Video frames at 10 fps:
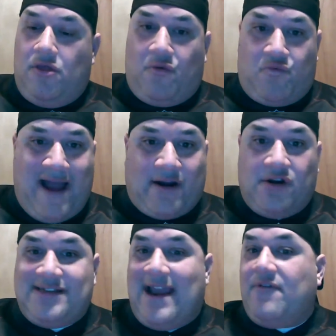the
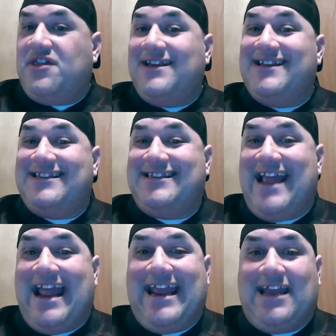records, and everything to
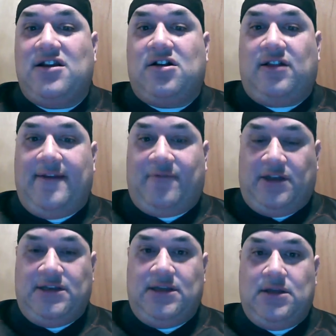stay in
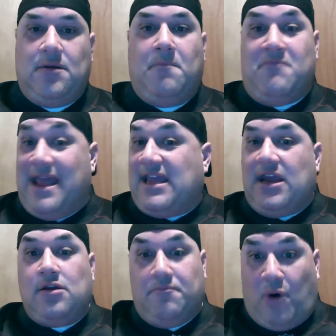Cleveland,
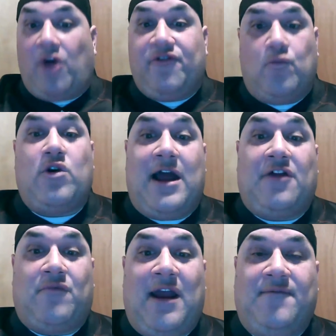making Baltimore now
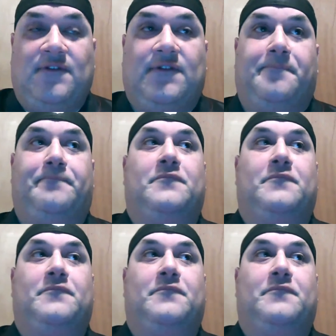the Ravens.